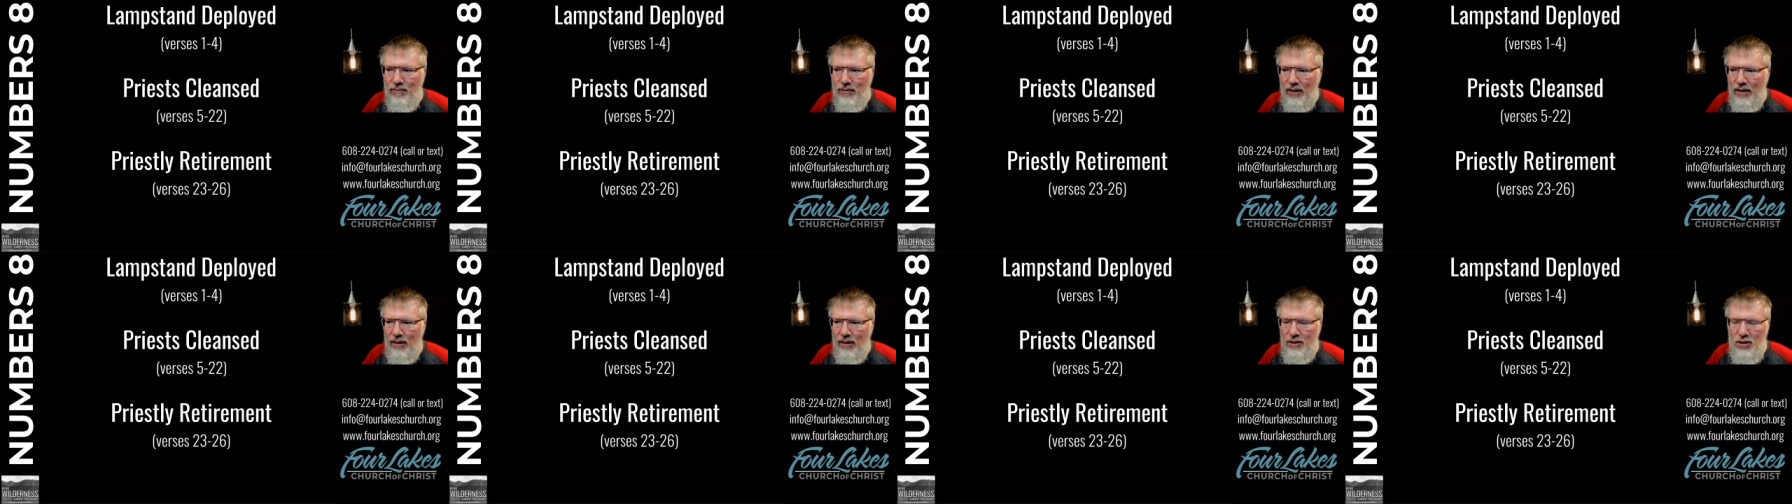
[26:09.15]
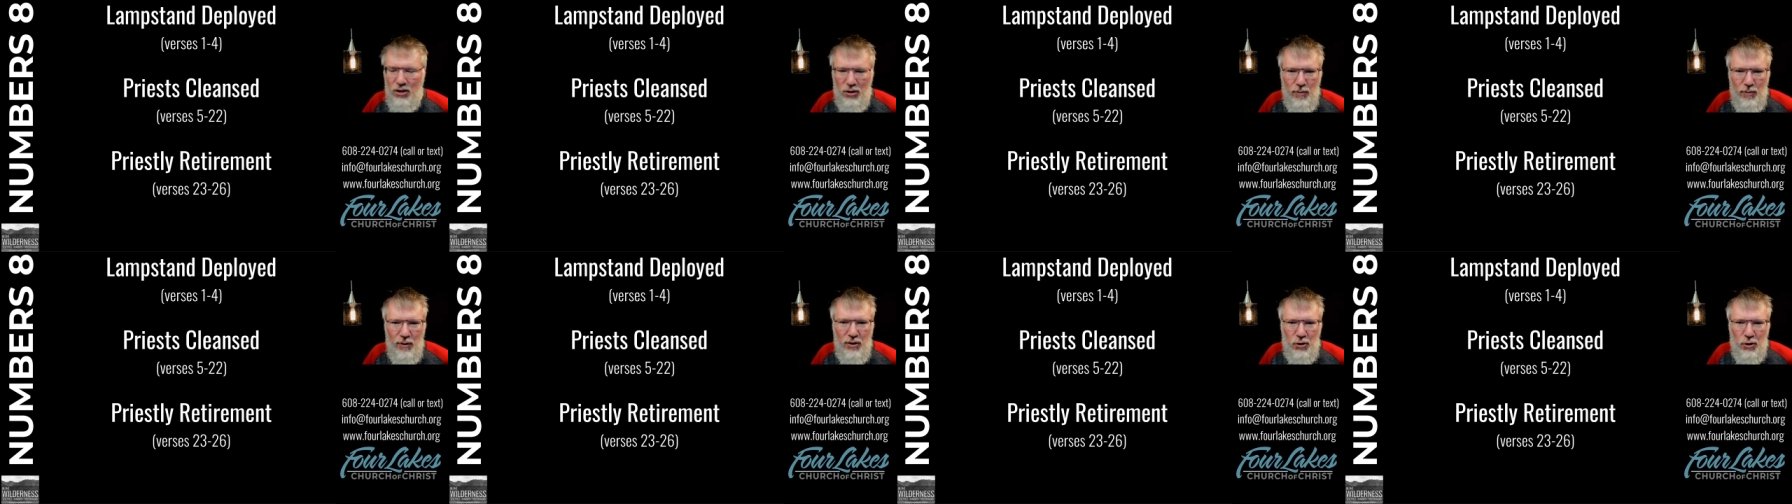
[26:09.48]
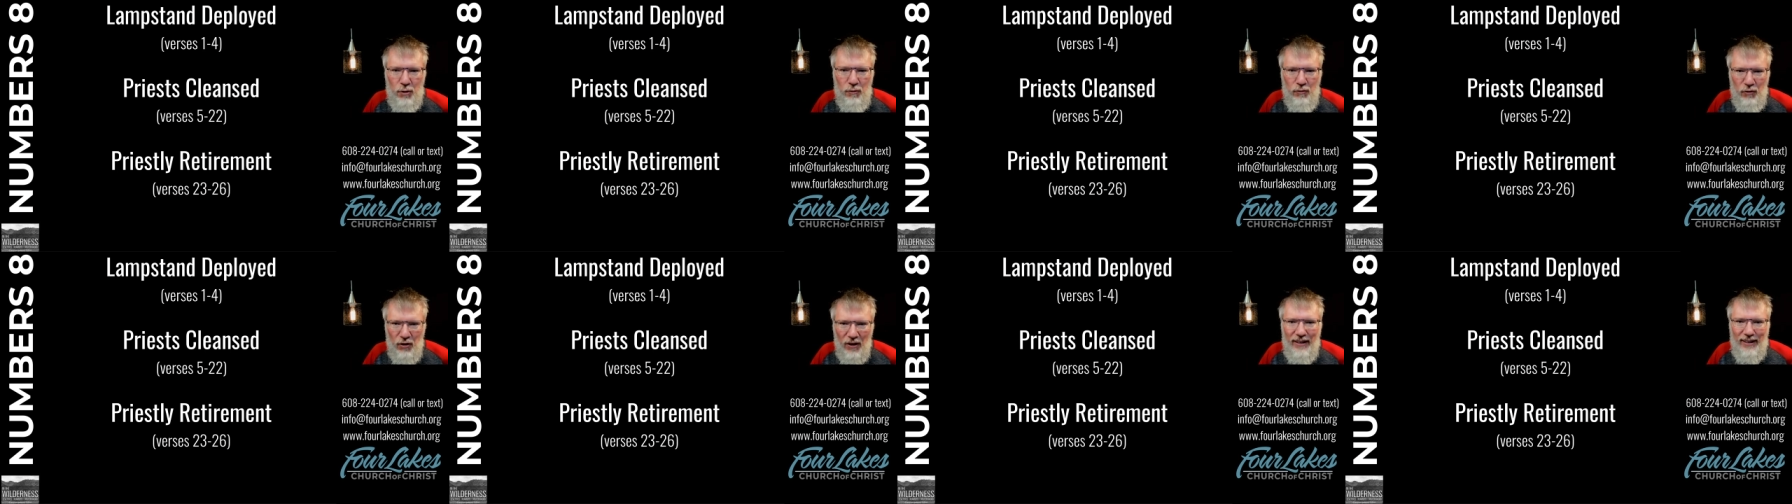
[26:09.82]
it just means you're
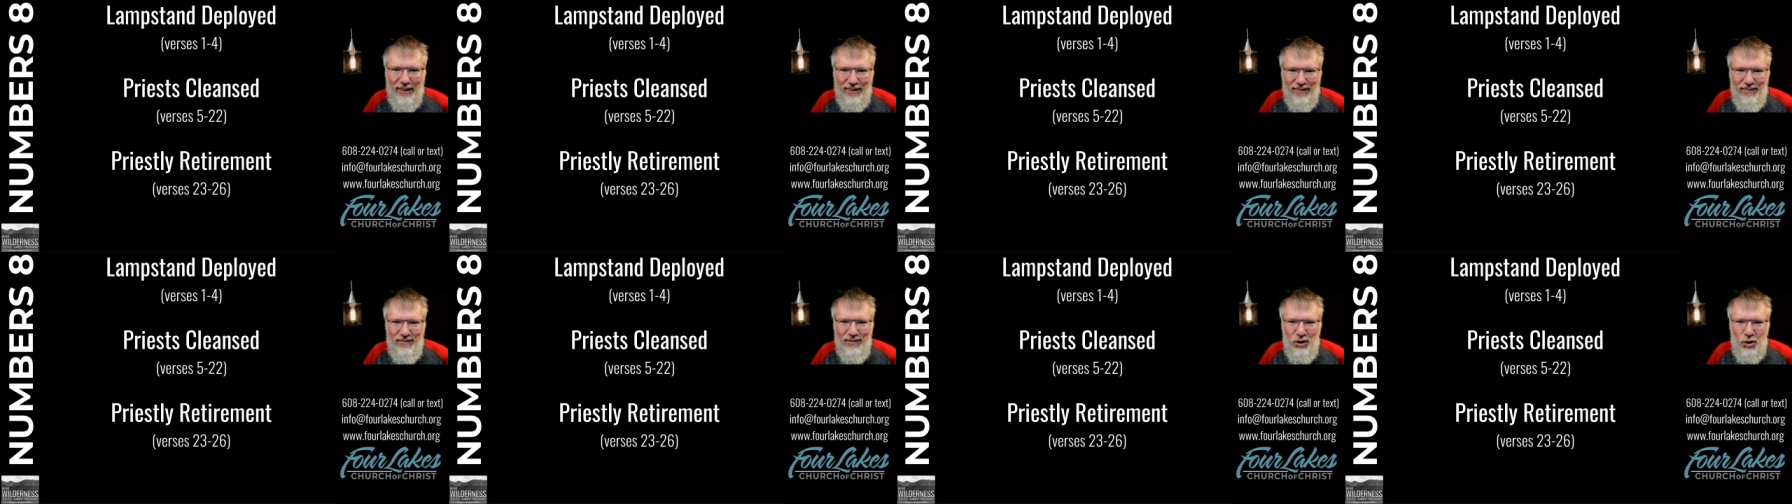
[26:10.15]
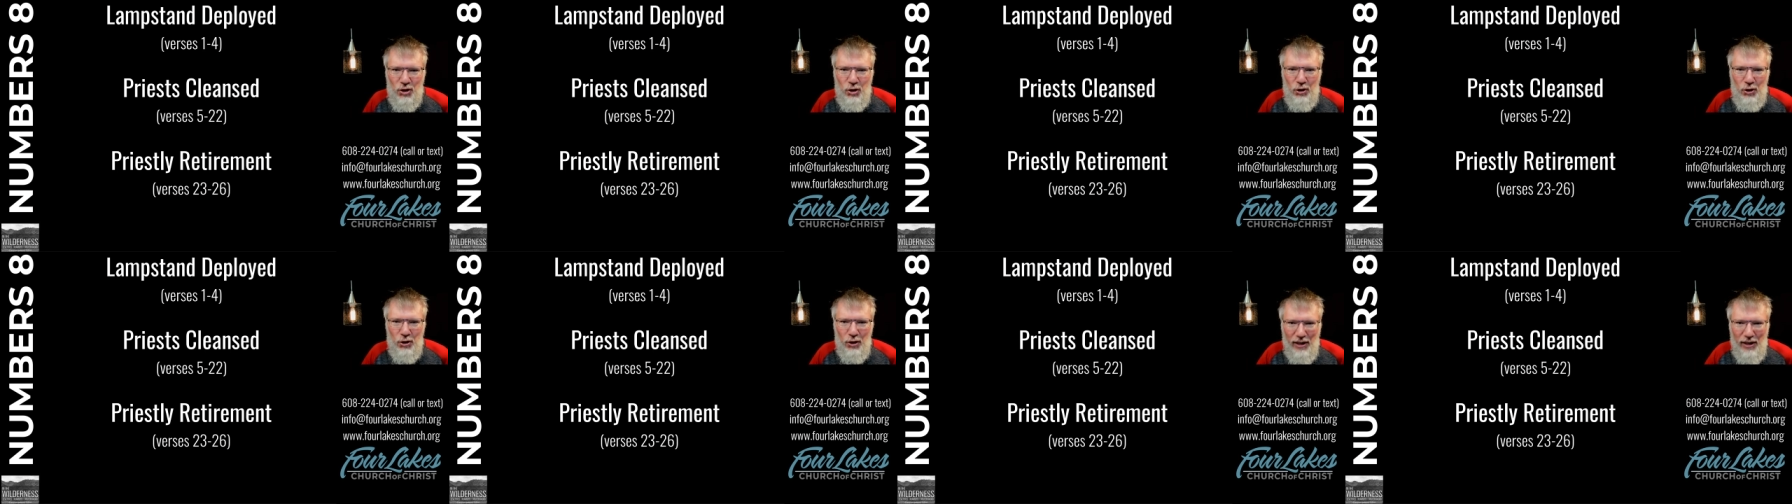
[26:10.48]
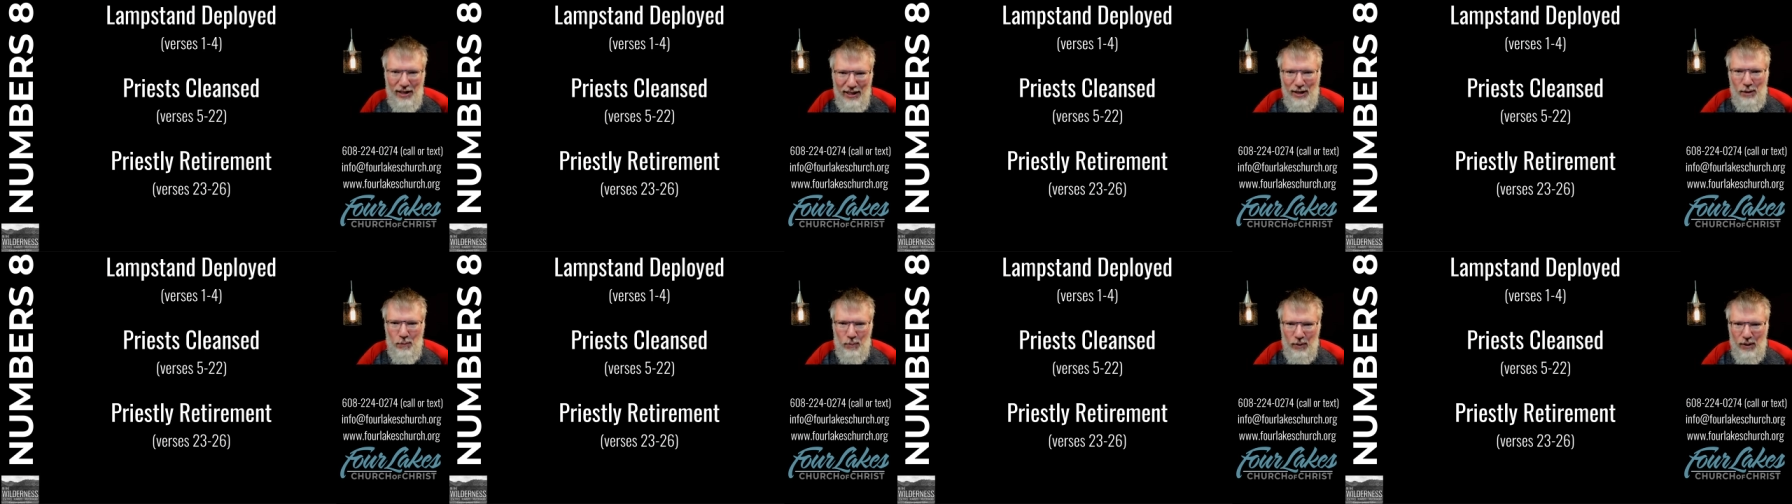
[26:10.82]
fighting you're, you're
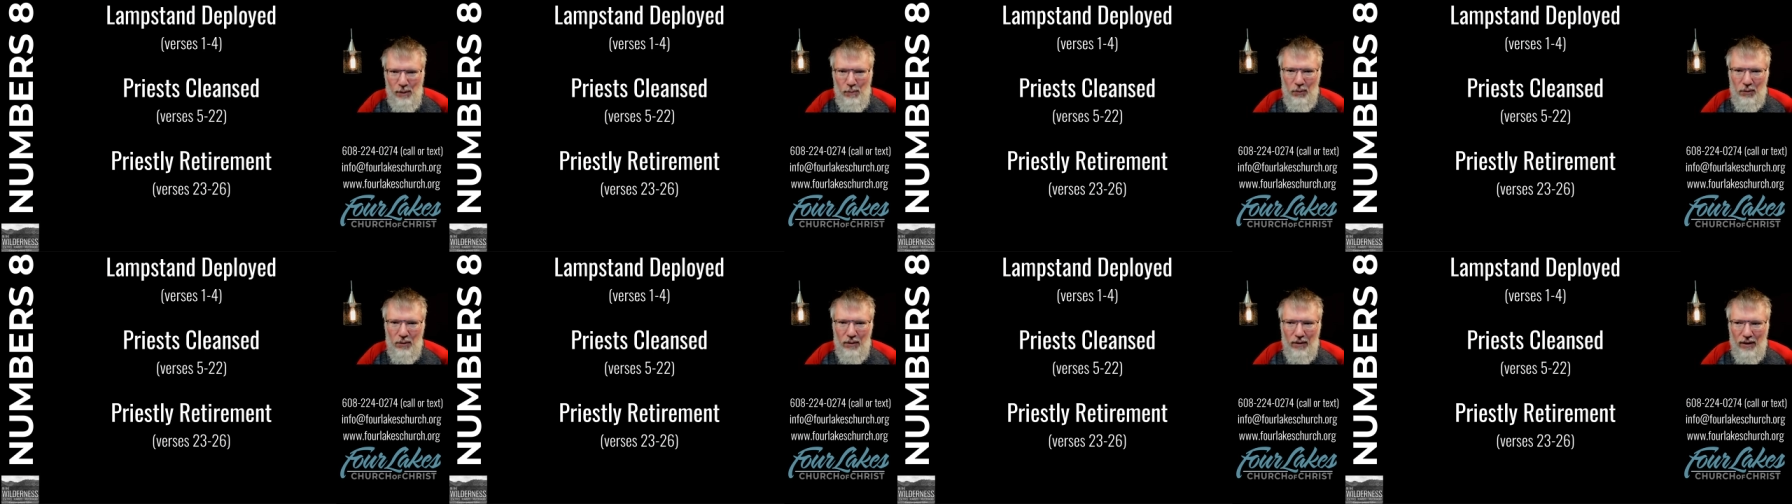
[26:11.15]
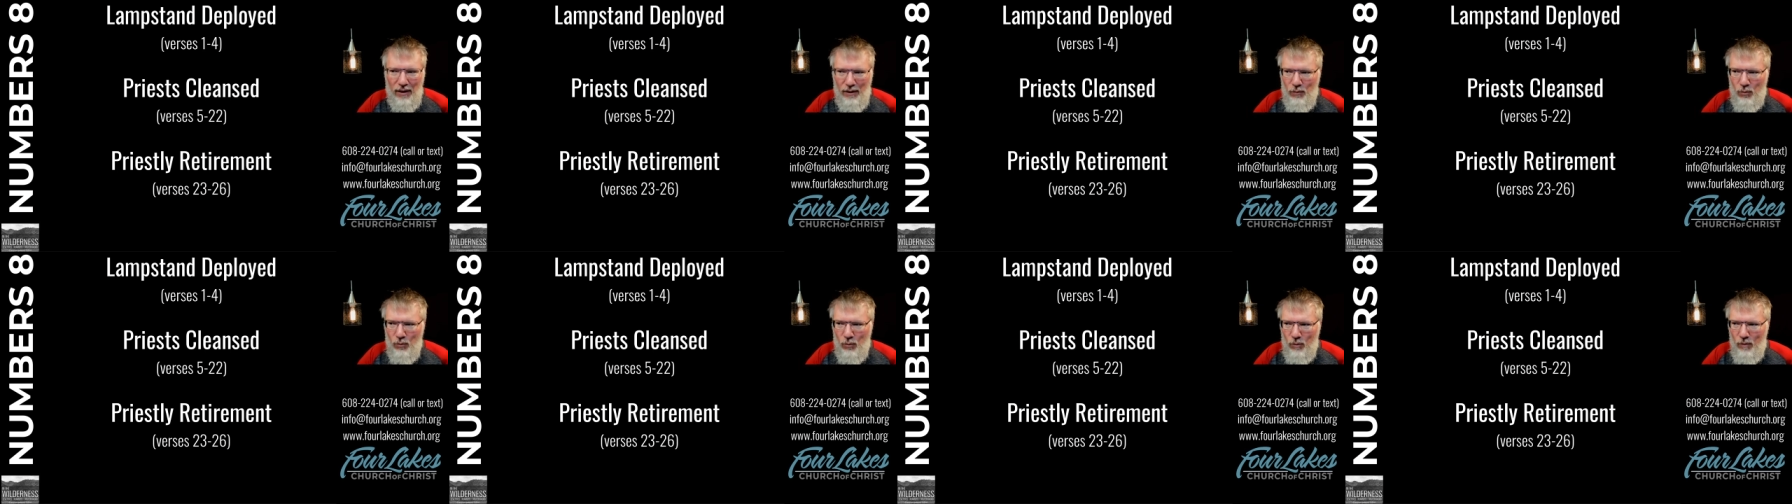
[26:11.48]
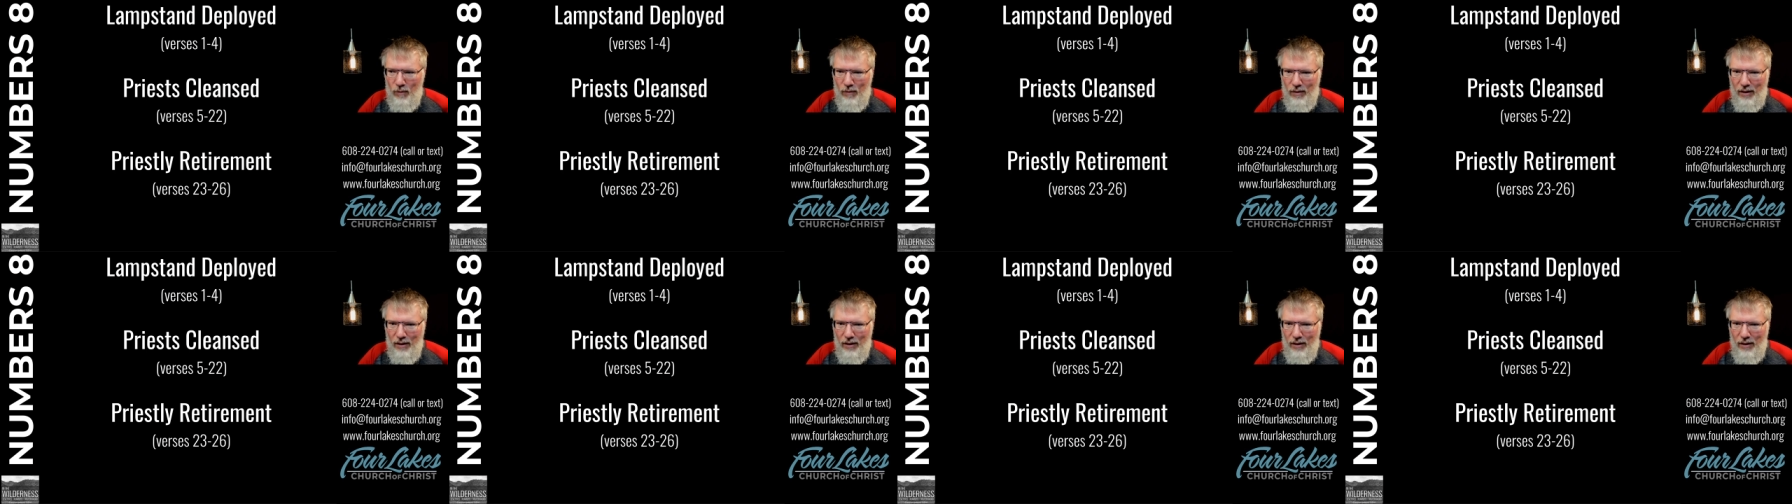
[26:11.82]
hitting people and